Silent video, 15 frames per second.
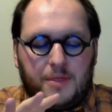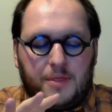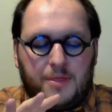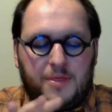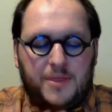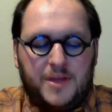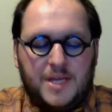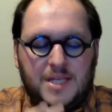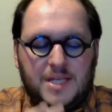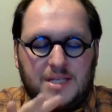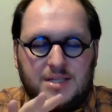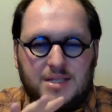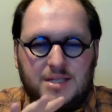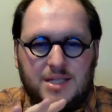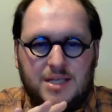
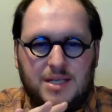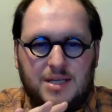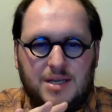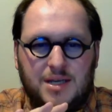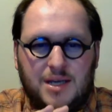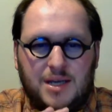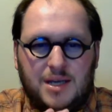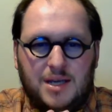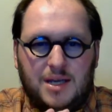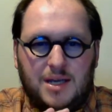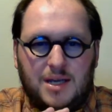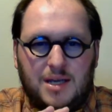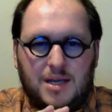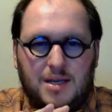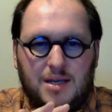This
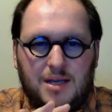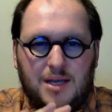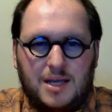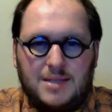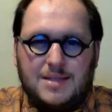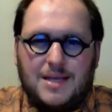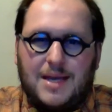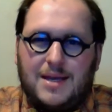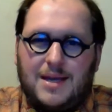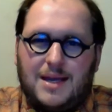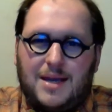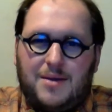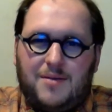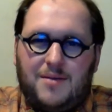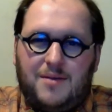is
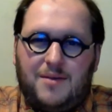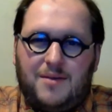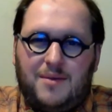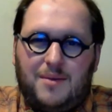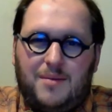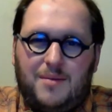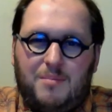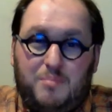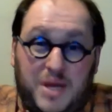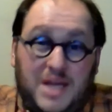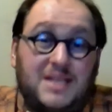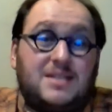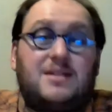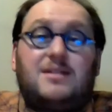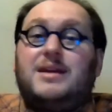
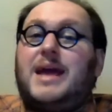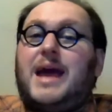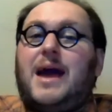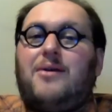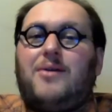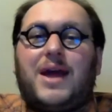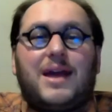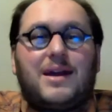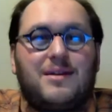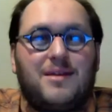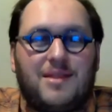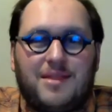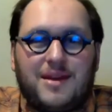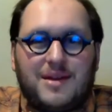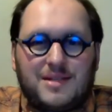basically how
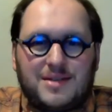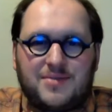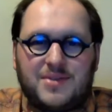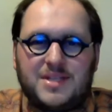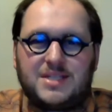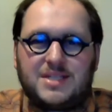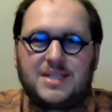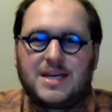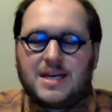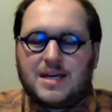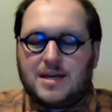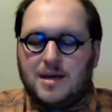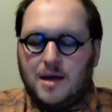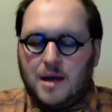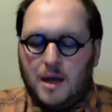Anne thinks of the
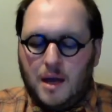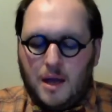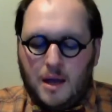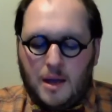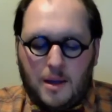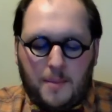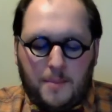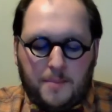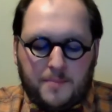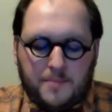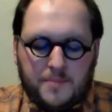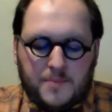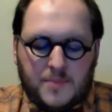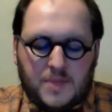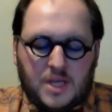sea.
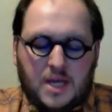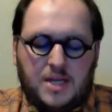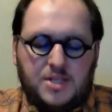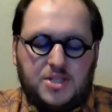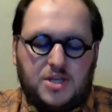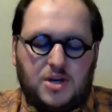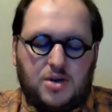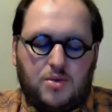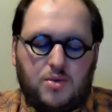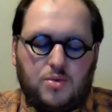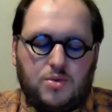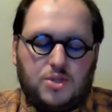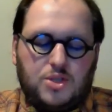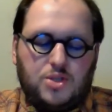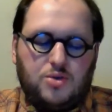And so
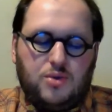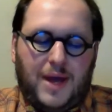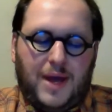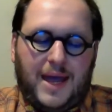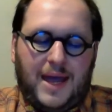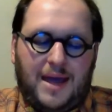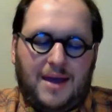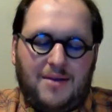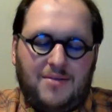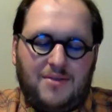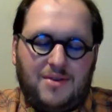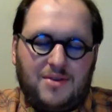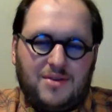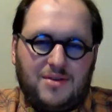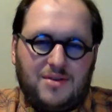to
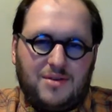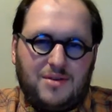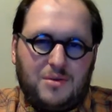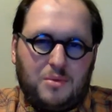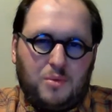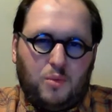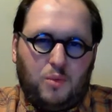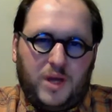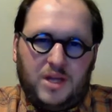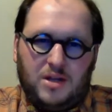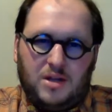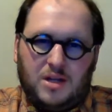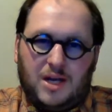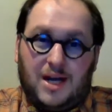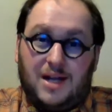have
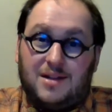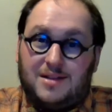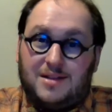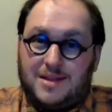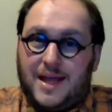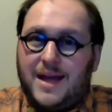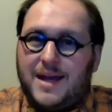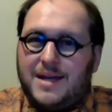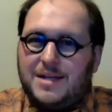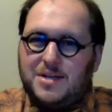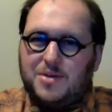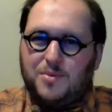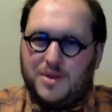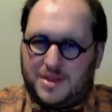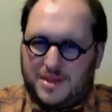Will
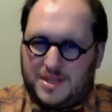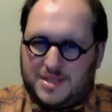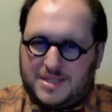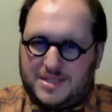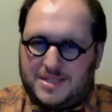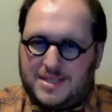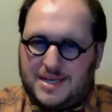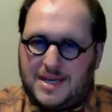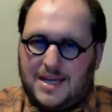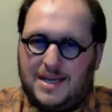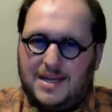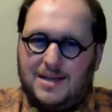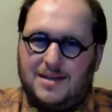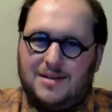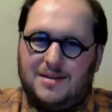aligned with the
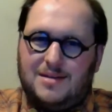sea